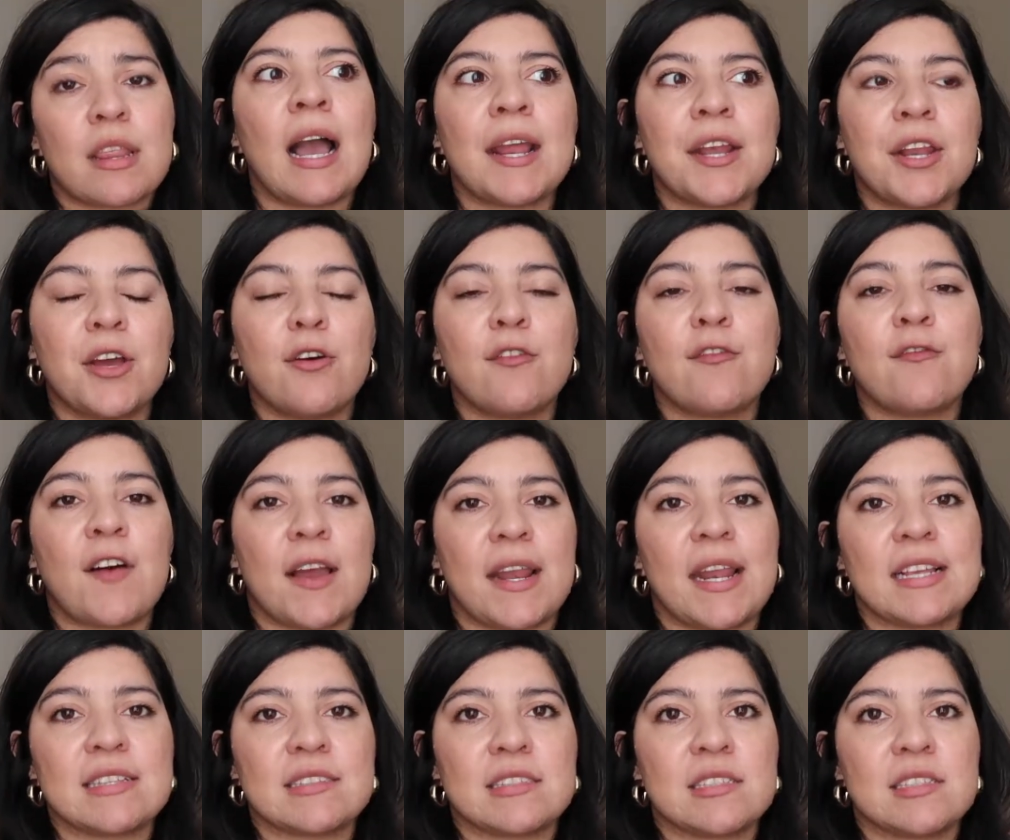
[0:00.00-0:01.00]
I know
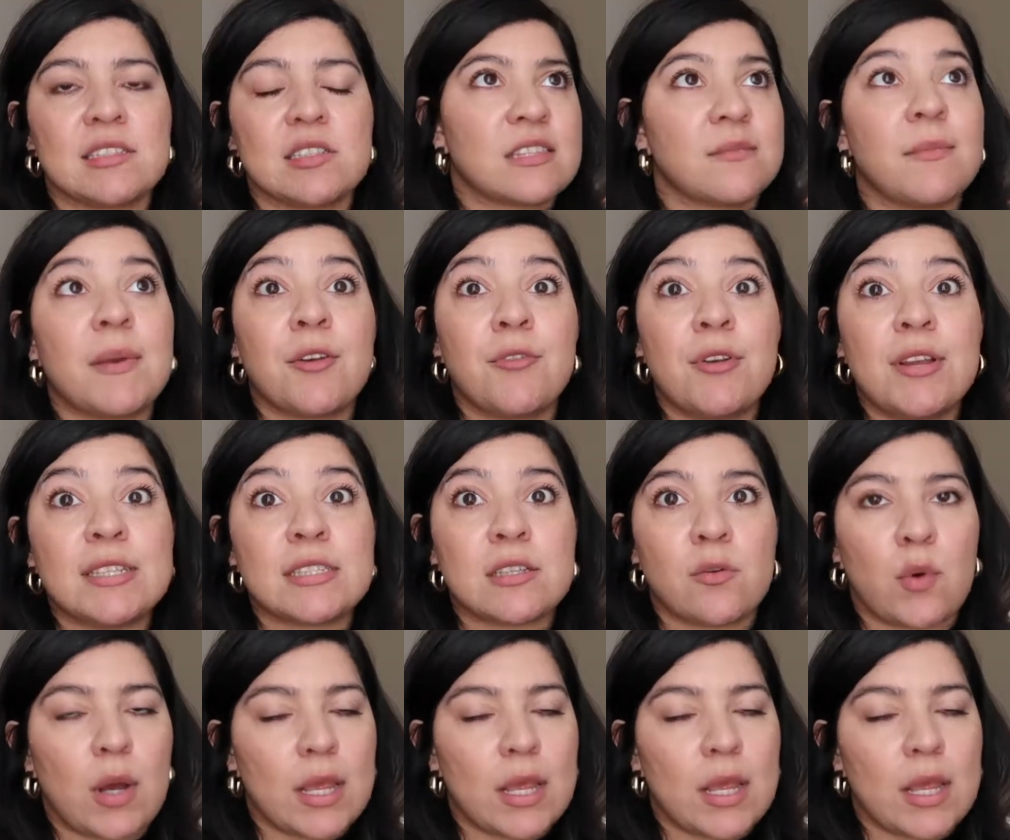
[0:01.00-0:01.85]
finances is the main reason